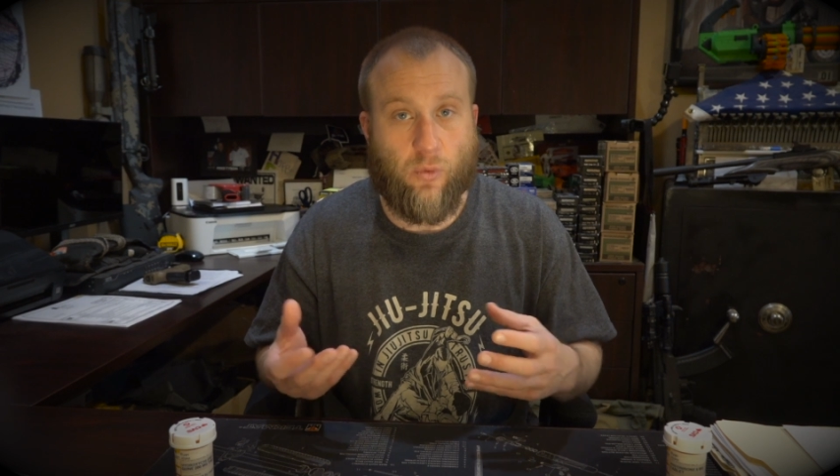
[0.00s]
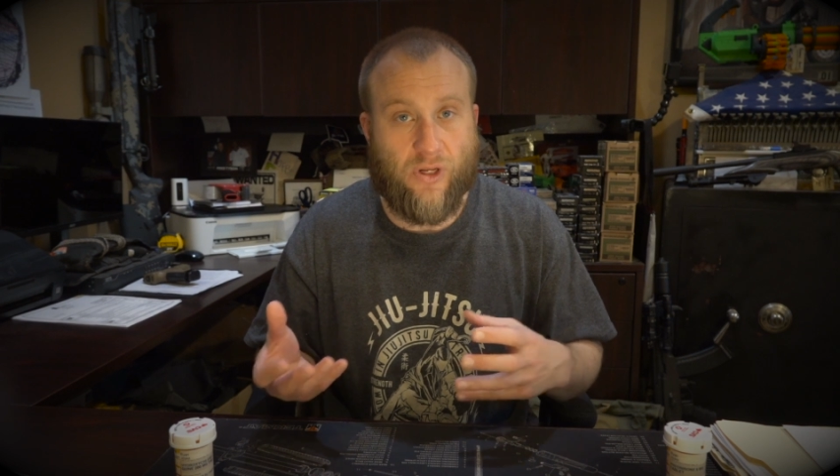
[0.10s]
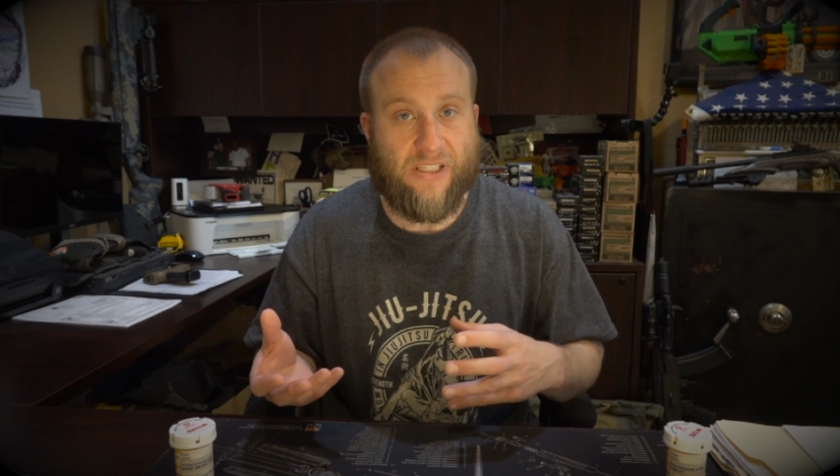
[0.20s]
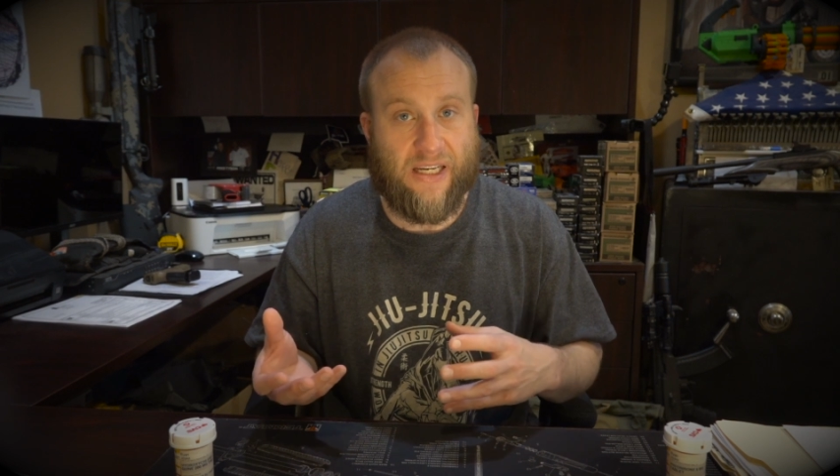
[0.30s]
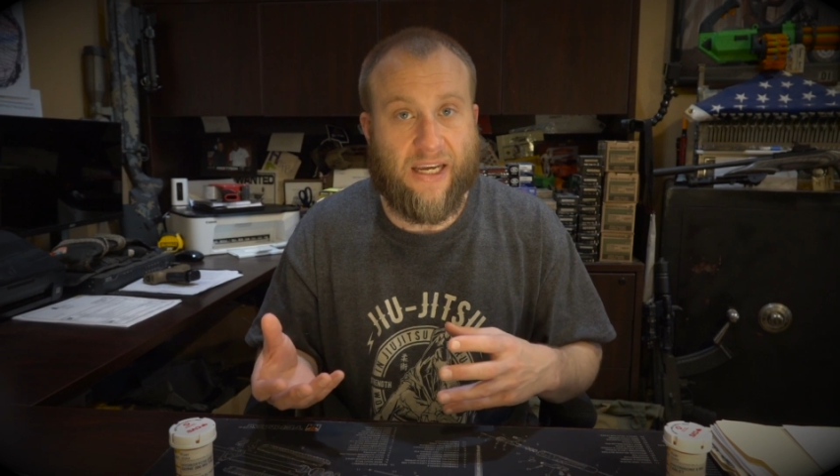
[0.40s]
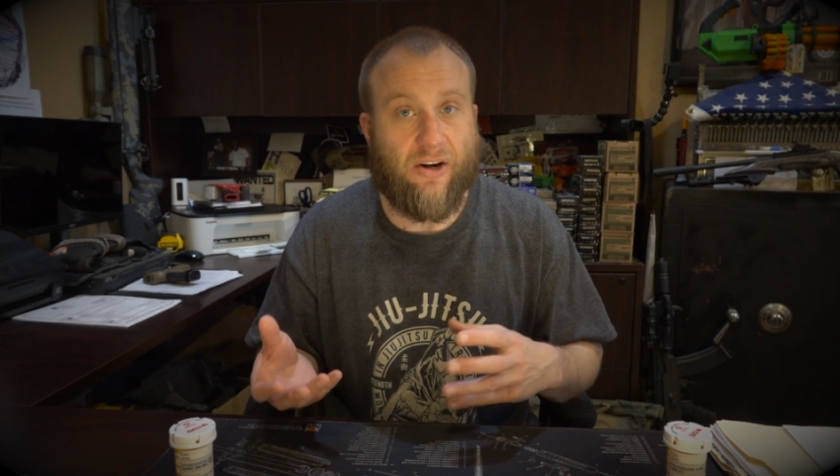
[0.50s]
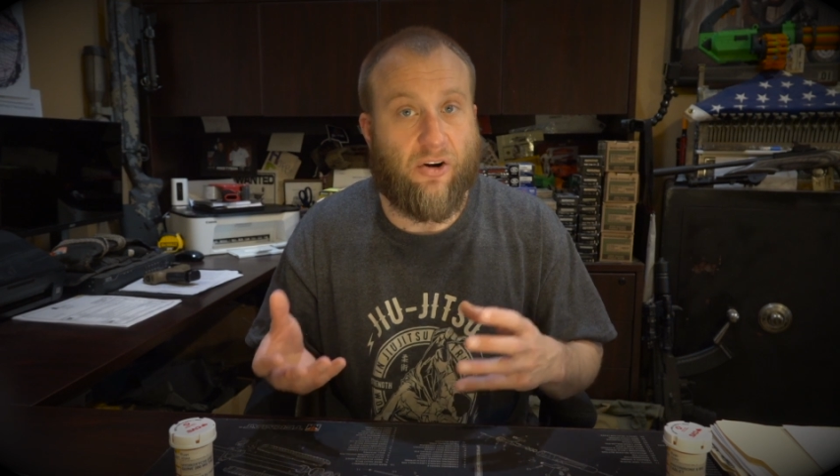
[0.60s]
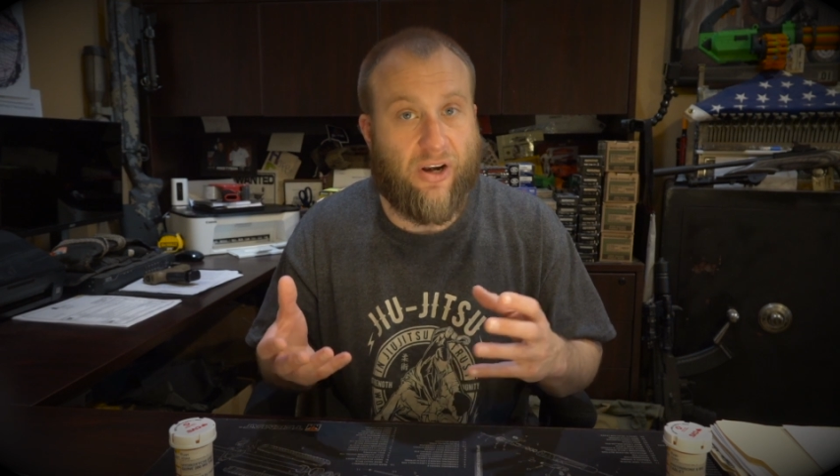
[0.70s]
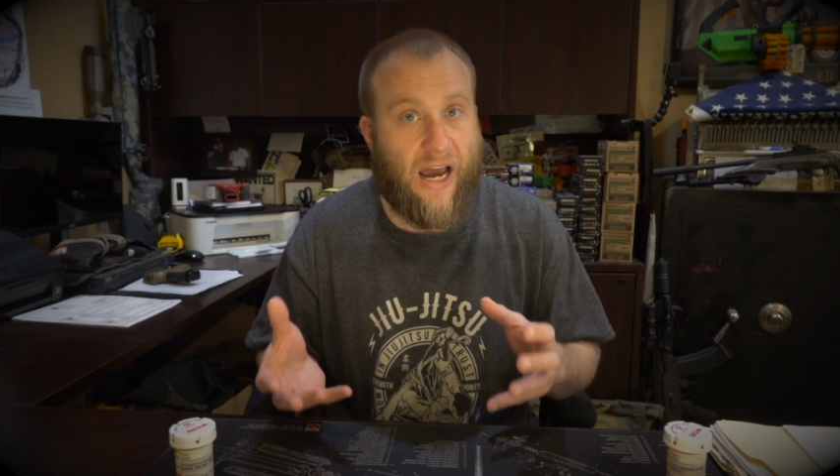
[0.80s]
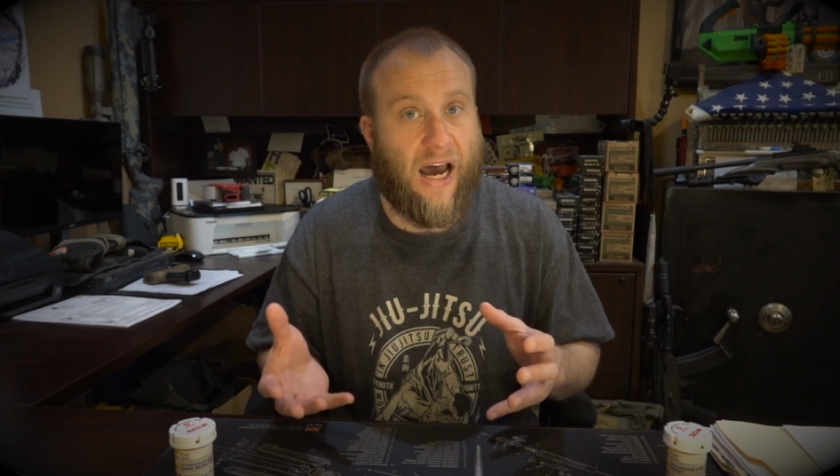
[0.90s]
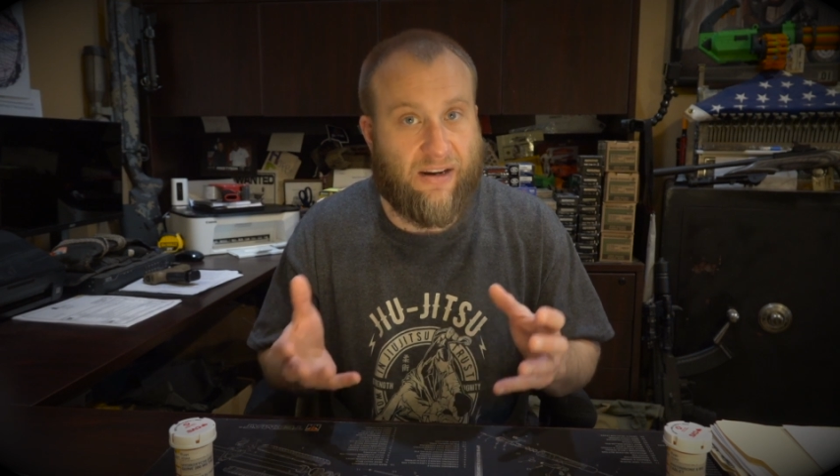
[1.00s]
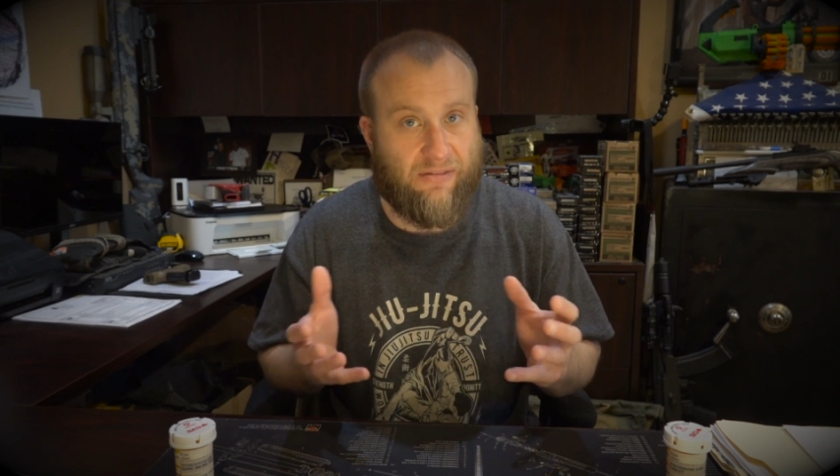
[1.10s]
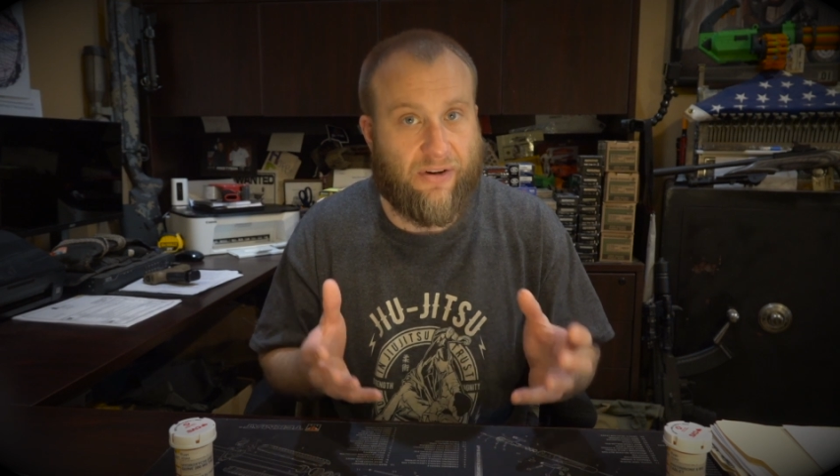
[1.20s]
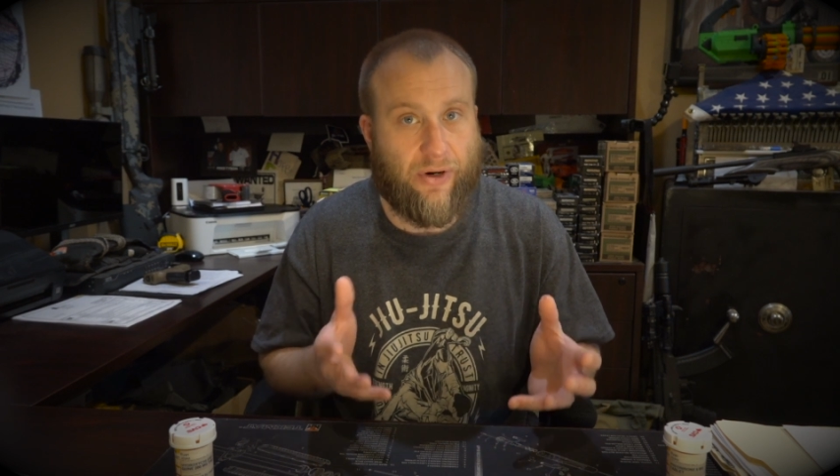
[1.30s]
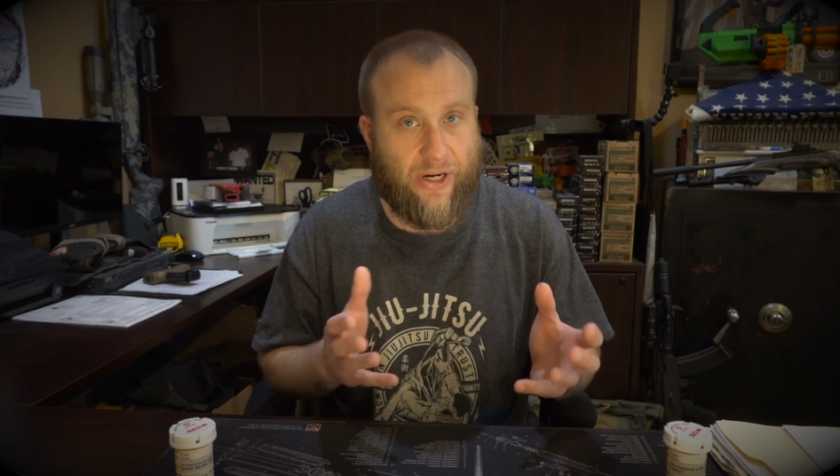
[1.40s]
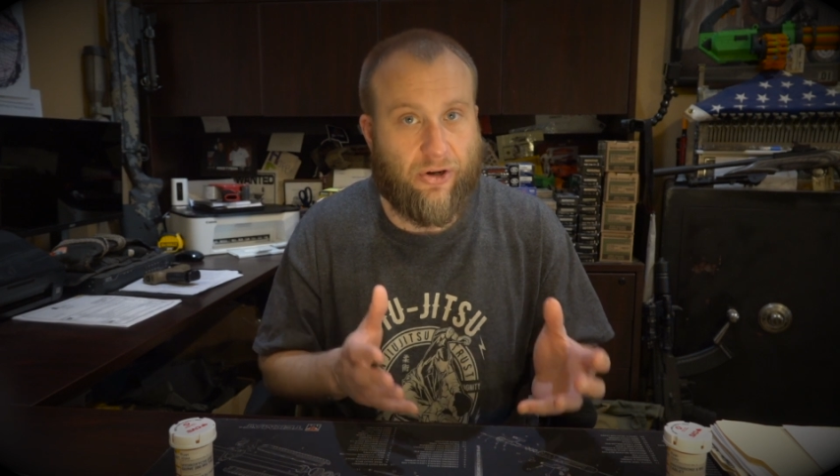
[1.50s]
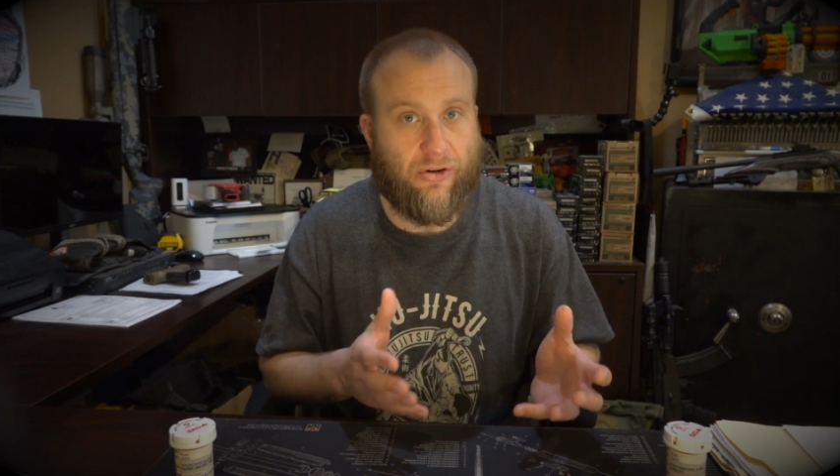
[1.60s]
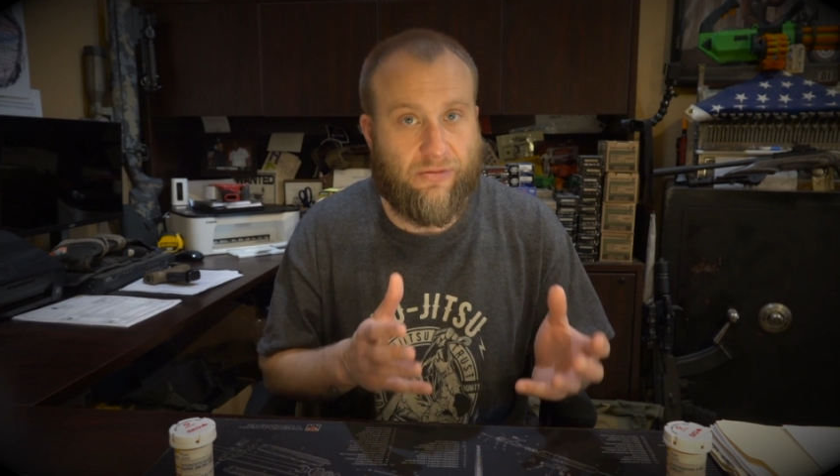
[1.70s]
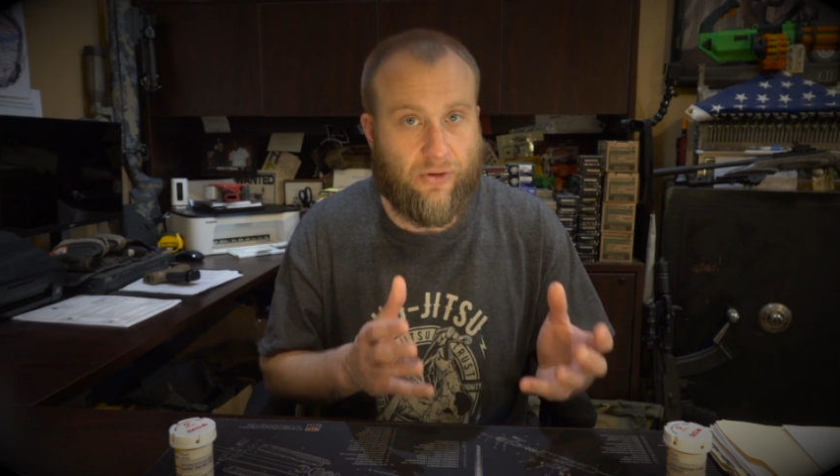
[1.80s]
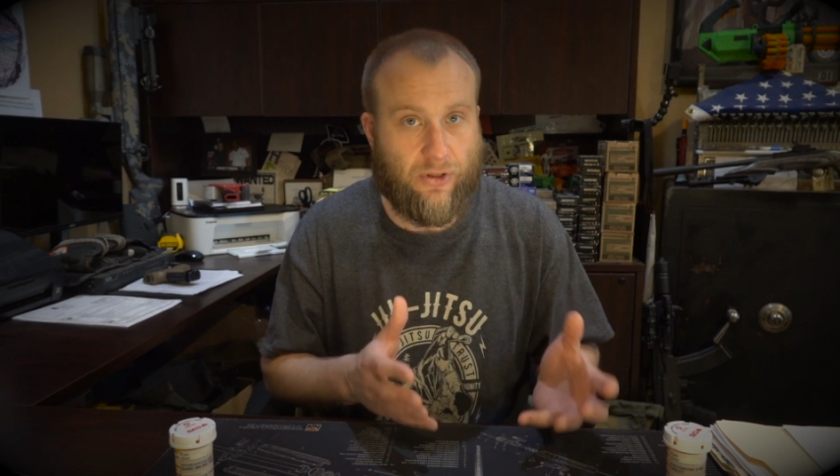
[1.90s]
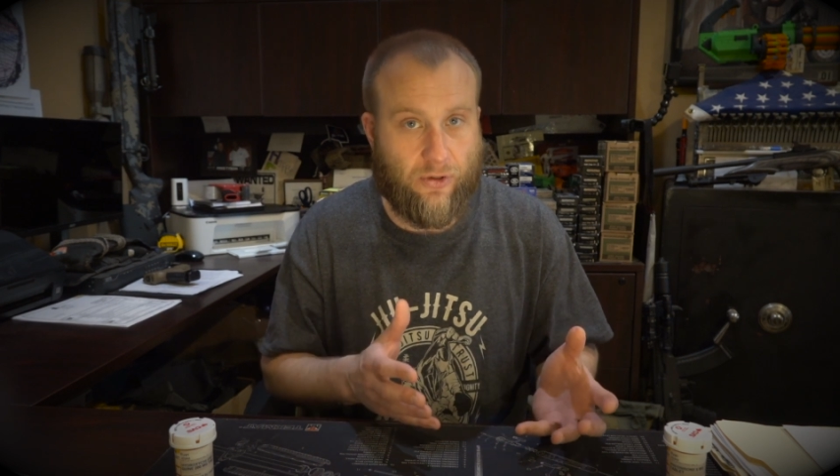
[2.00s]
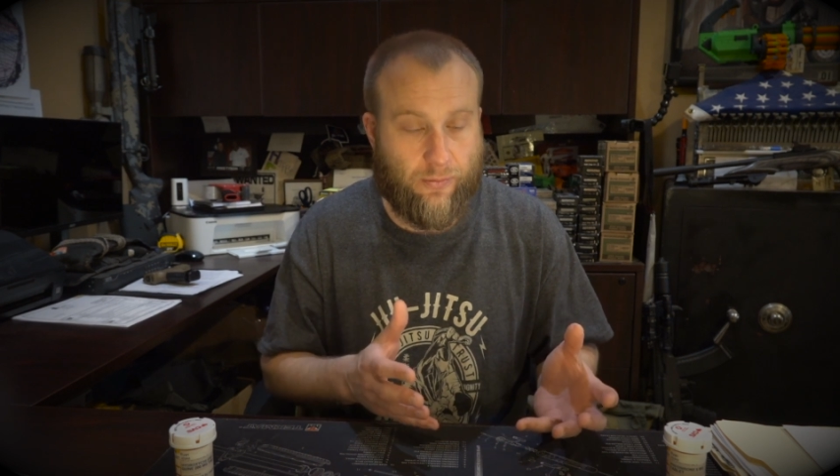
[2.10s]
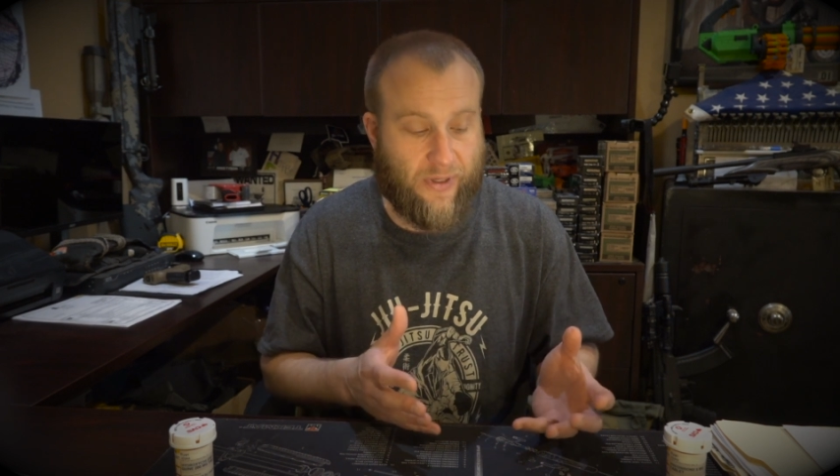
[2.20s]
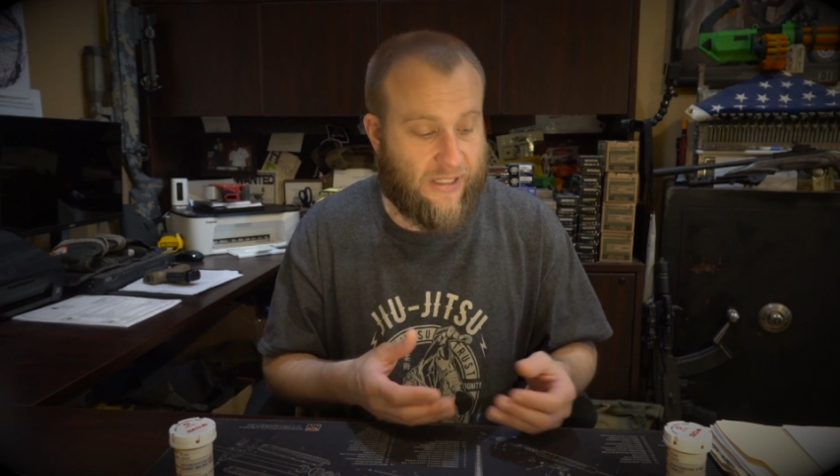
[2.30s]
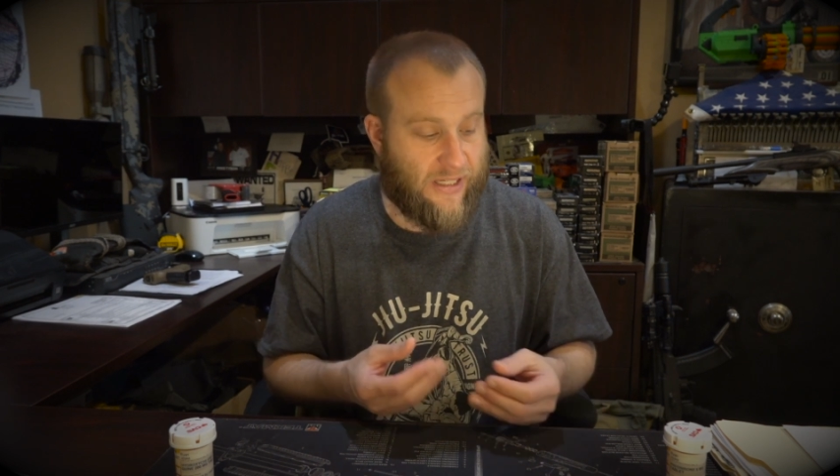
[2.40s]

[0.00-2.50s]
once again, are not very good for lupus.